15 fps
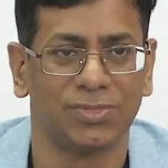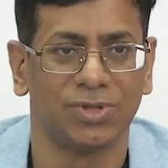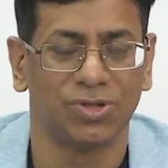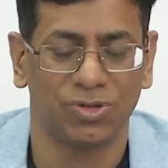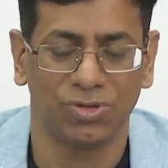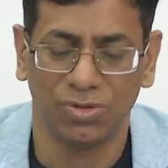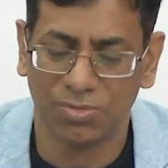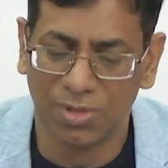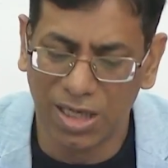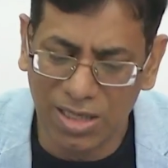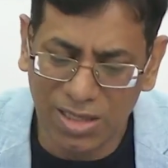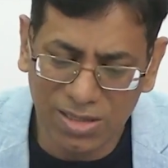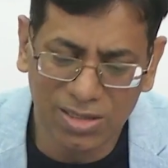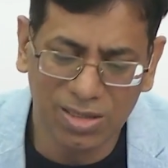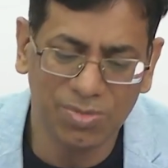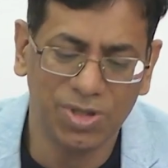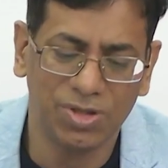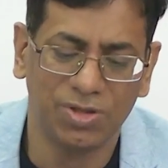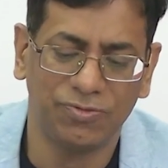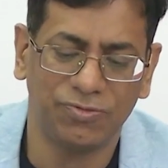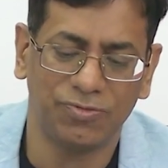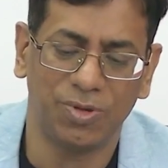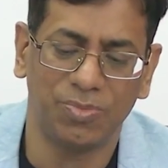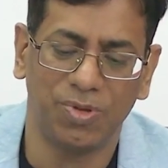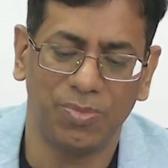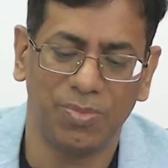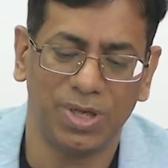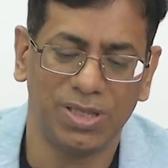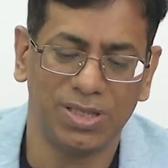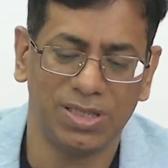So a little bit of
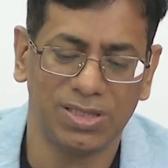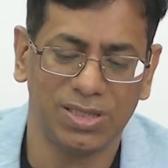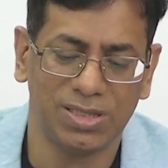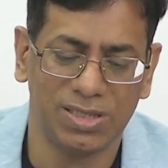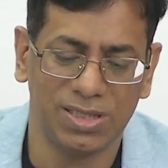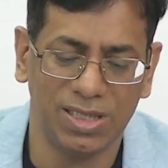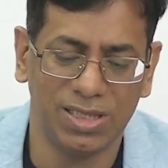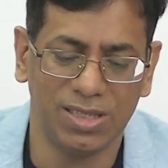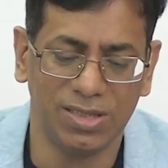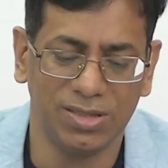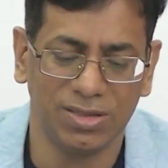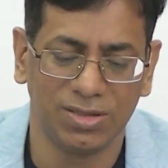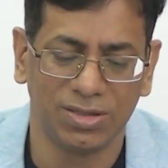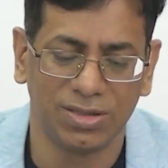preparedness is needed.